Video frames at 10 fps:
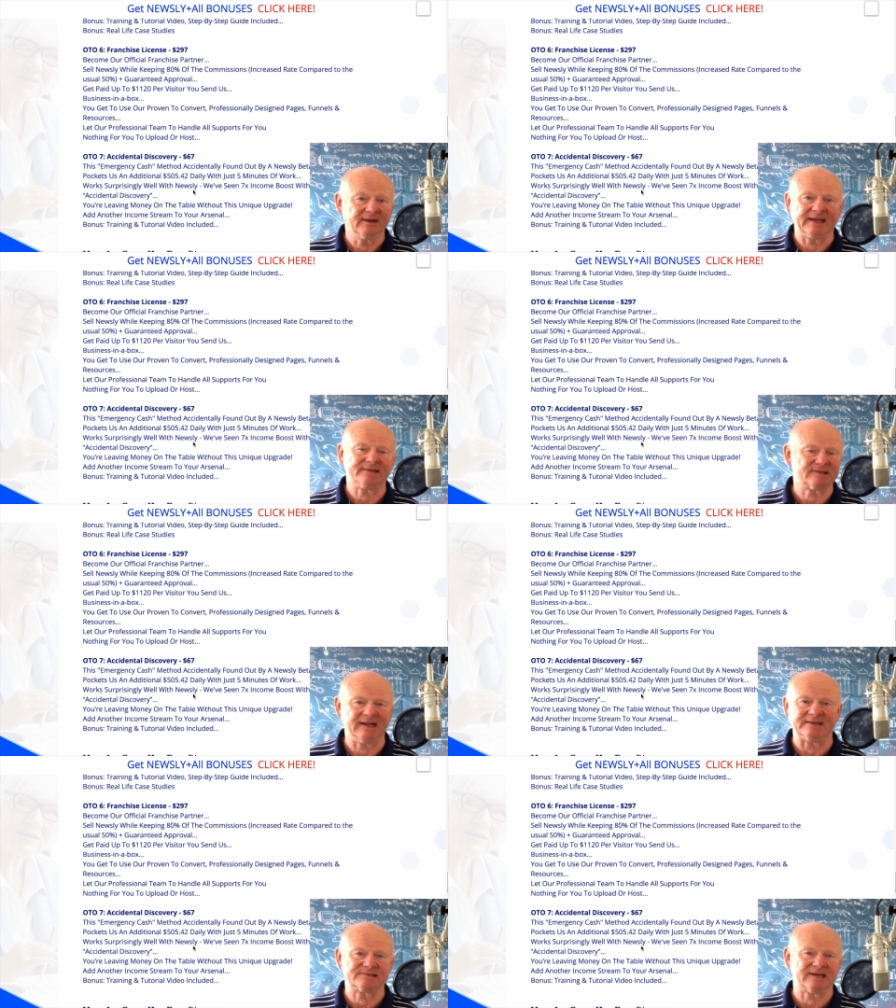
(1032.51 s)
get to
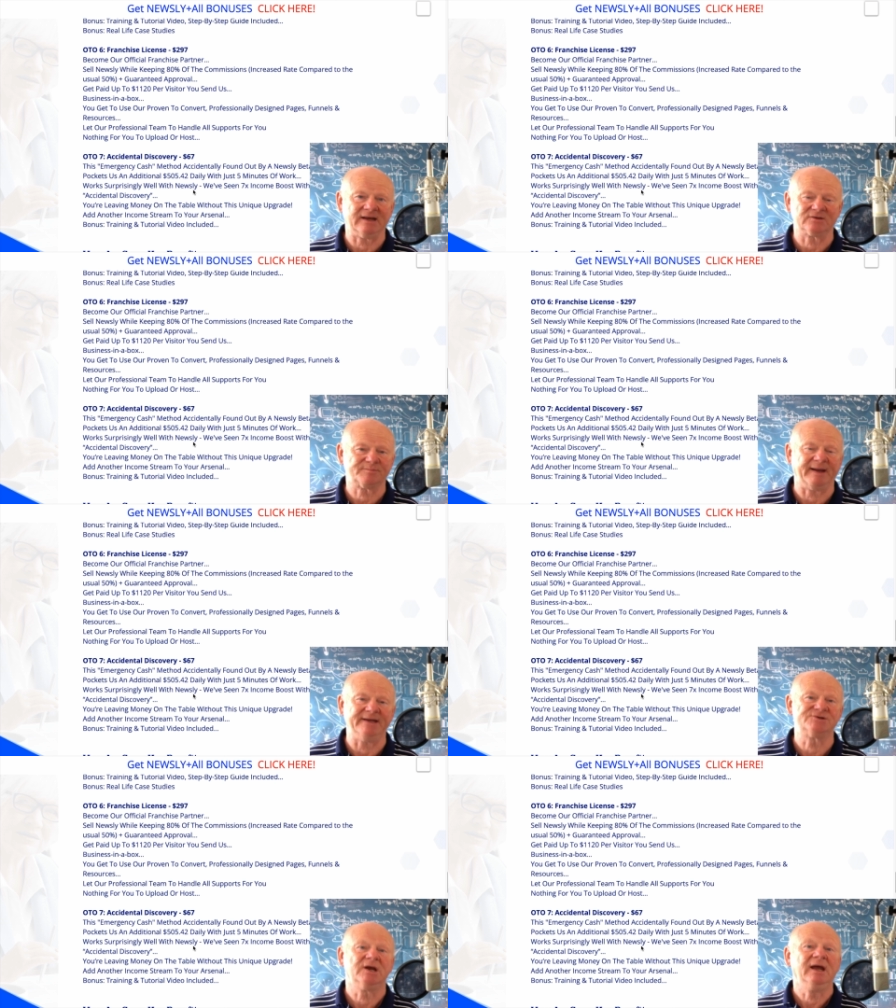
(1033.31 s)
that sales
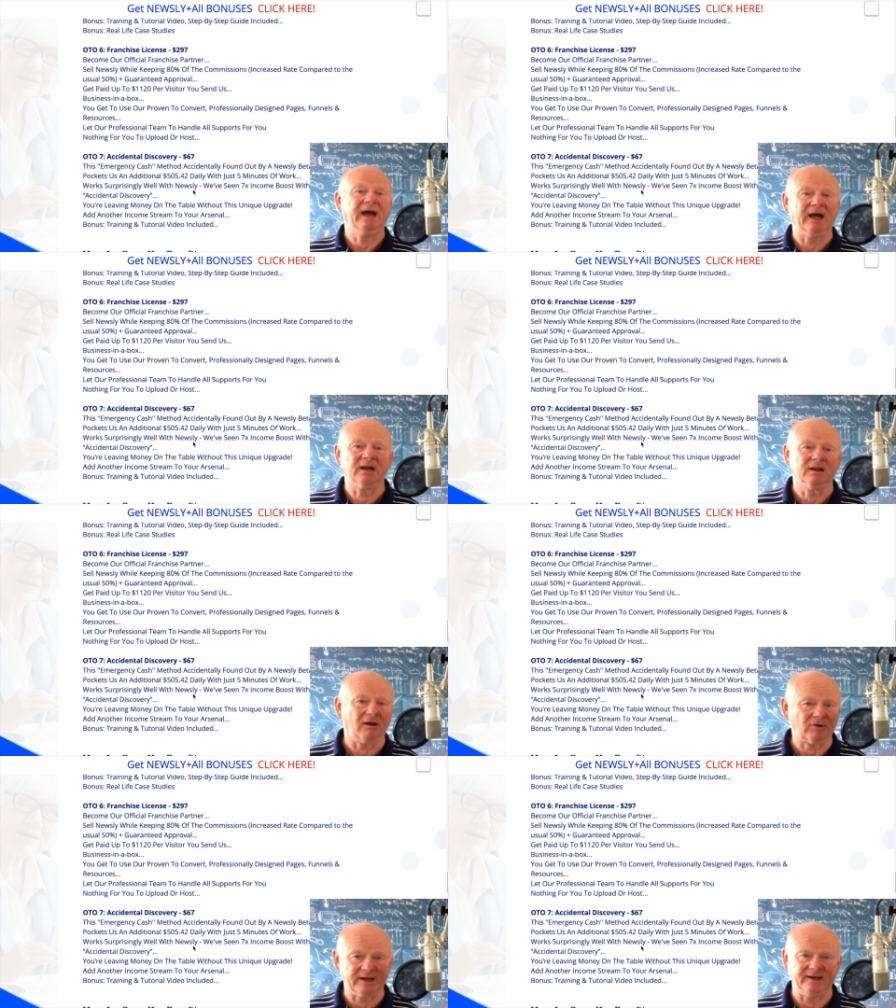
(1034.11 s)
page and
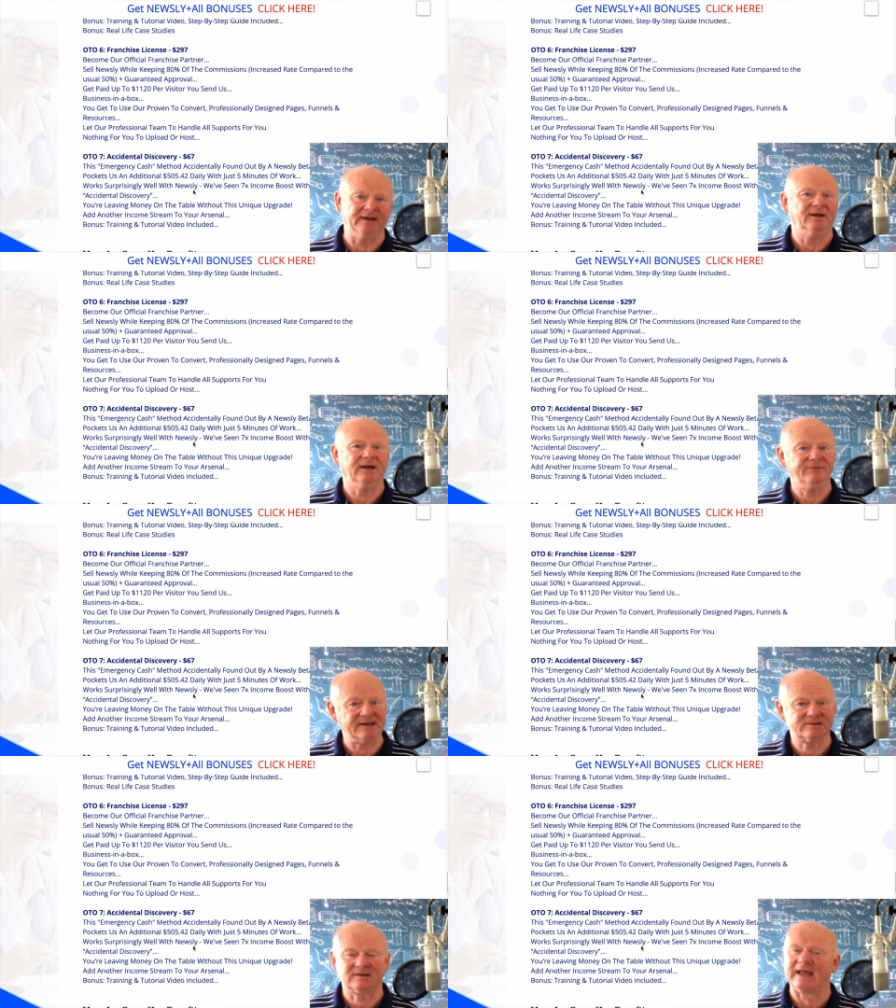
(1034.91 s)
lock it in and then